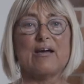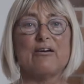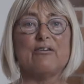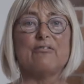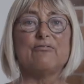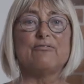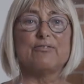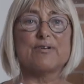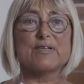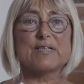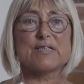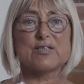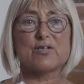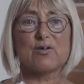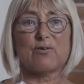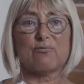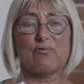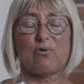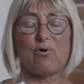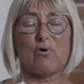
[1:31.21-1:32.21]
First
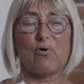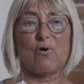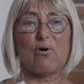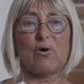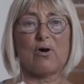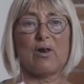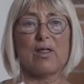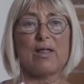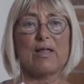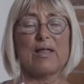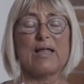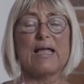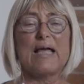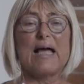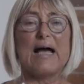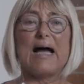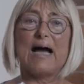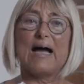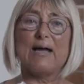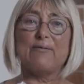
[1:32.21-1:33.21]
of all,
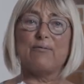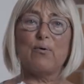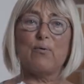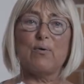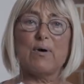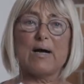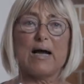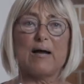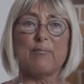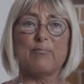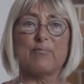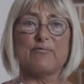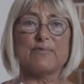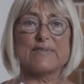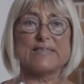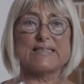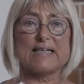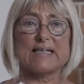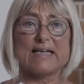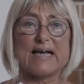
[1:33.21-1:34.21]
I woke up
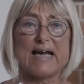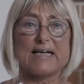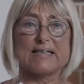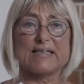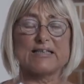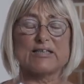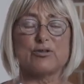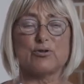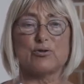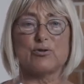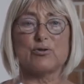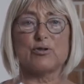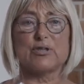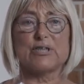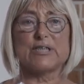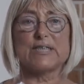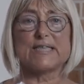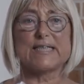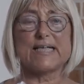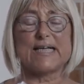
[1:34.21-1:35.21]
with an attitude
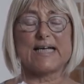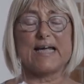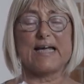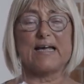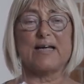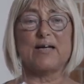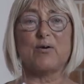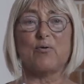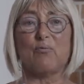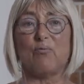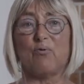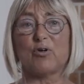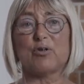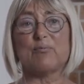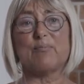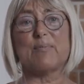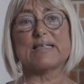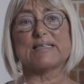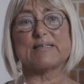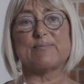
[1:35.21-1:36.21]
today, what
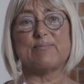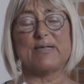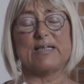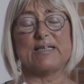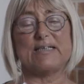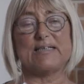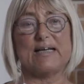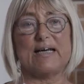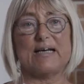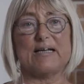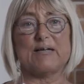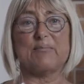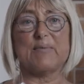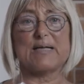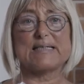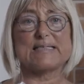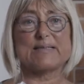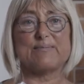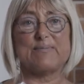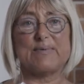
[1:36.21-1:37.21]
must be
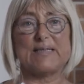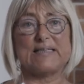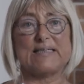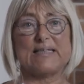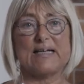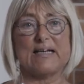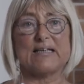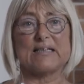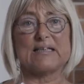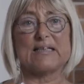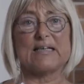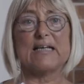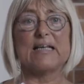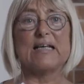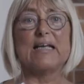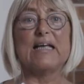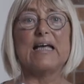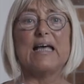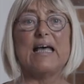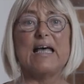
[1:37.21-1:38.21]
done,
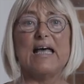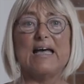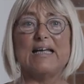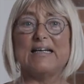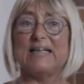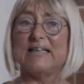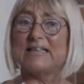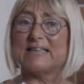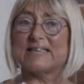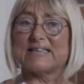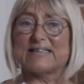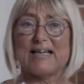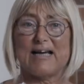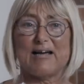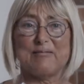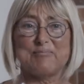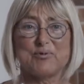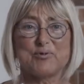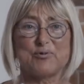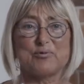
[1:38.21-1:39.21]
and it is
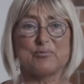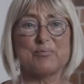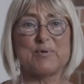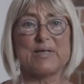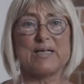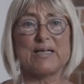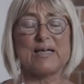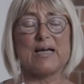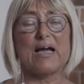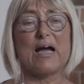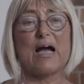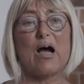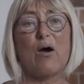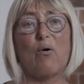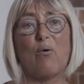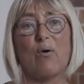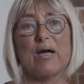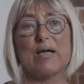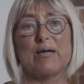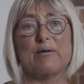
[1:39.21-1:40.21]
up to me how
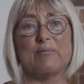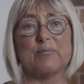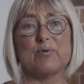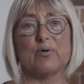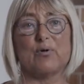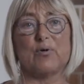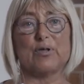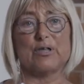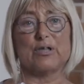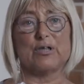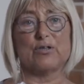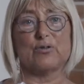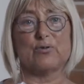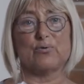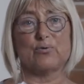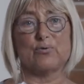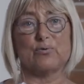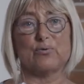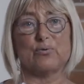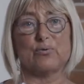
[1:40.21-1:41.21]
I am going
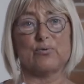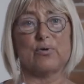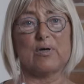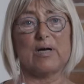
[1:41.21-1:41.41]
to